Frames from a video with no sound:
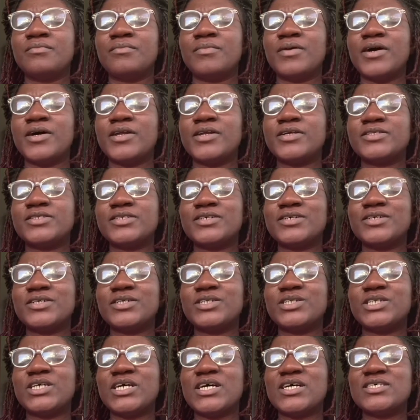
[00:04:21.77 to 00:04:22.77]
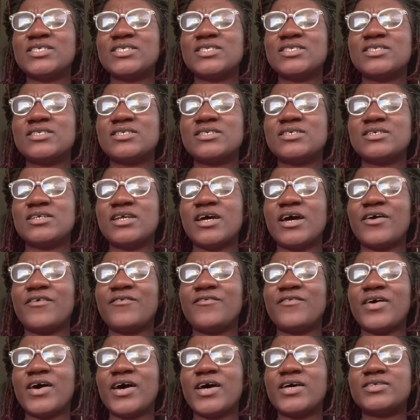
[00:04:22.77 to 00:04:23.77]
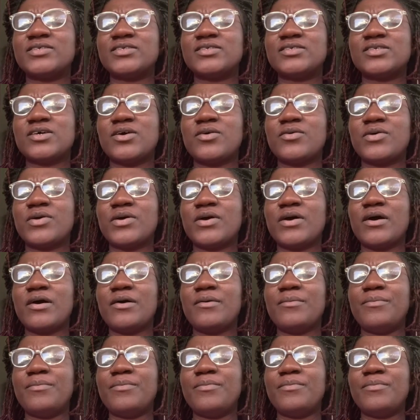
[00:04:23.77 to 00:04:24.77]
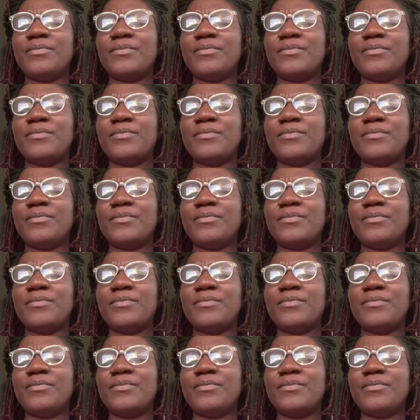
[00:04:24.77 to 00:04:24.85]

Monitor your chest and how fast it's going up